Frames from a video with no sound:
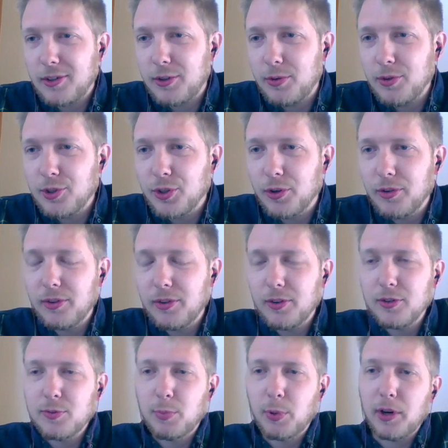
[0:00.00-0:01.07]
to ensure that
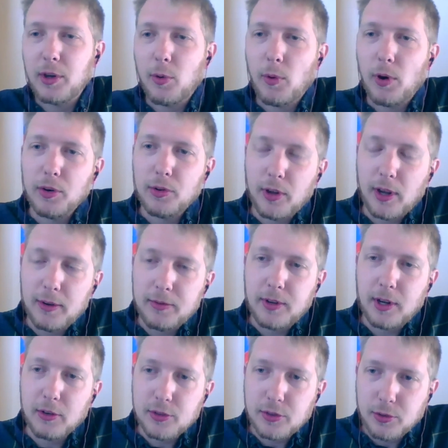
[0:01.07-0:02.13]
there's plenty of water left
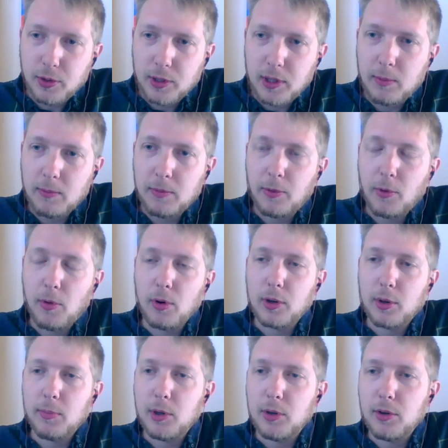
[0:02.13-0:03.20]
downstream for
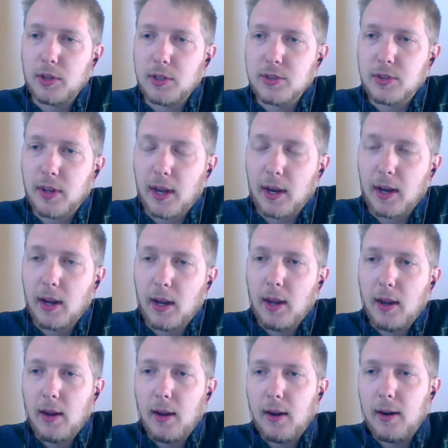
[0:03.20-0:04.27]
communities that
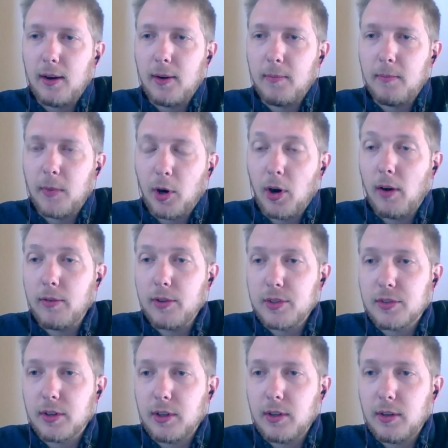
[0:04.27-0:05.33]
are
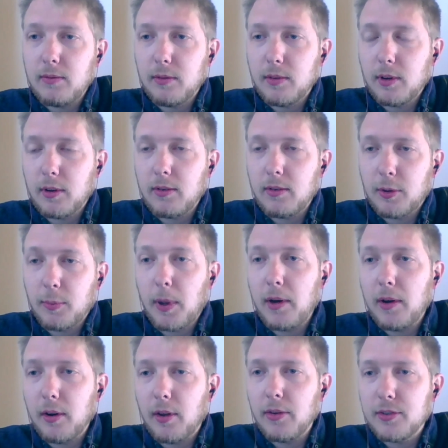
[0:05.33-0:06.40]
obviously
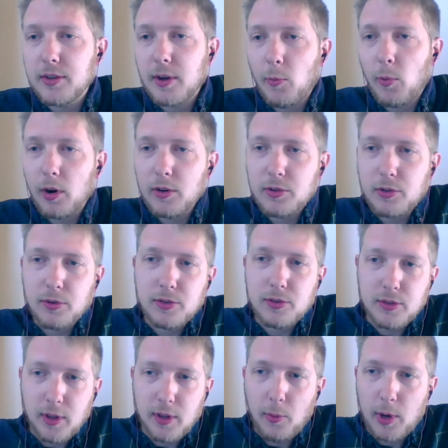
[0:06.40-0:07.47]
dependent on the same water
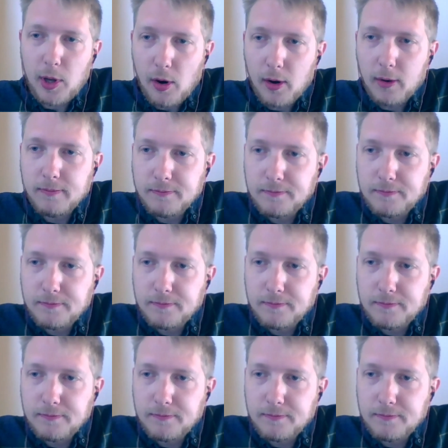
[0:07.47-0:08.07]
sources that we are.